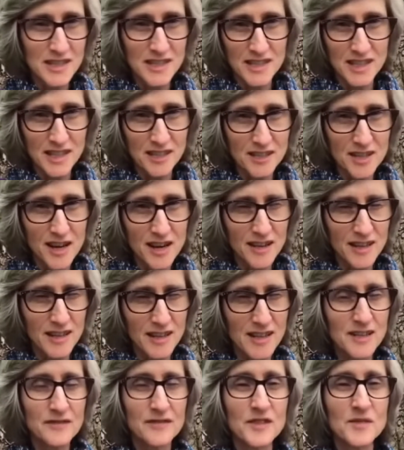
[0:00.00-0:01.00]
TikTok
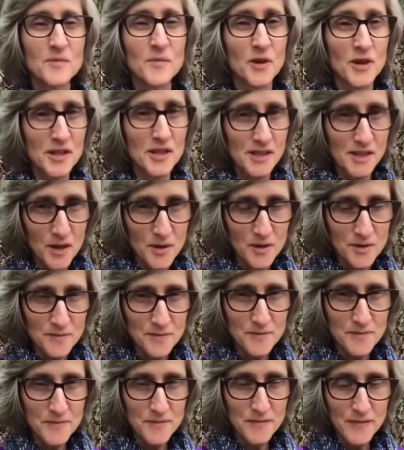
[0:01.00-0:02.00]
even more so
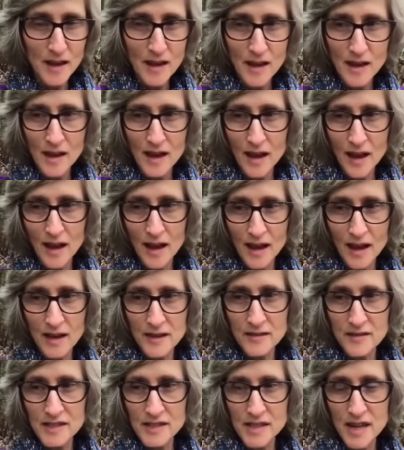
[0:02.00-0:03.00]
and
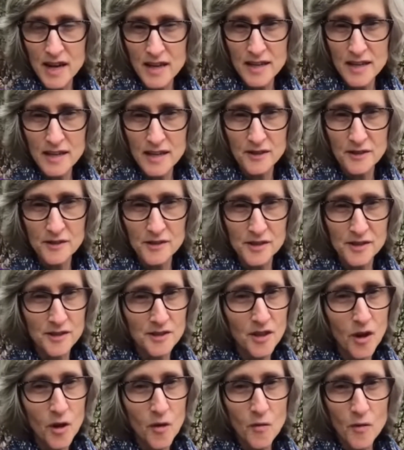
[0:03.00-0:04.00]
I've decided that there's
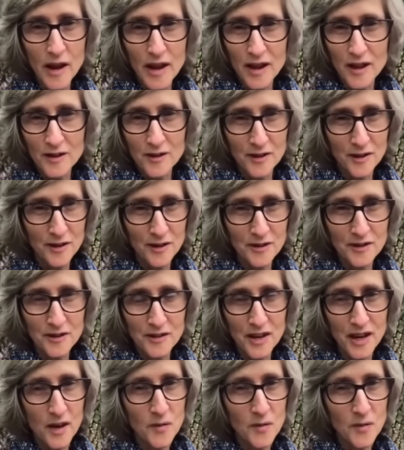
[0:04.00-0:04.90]
no way on earth that I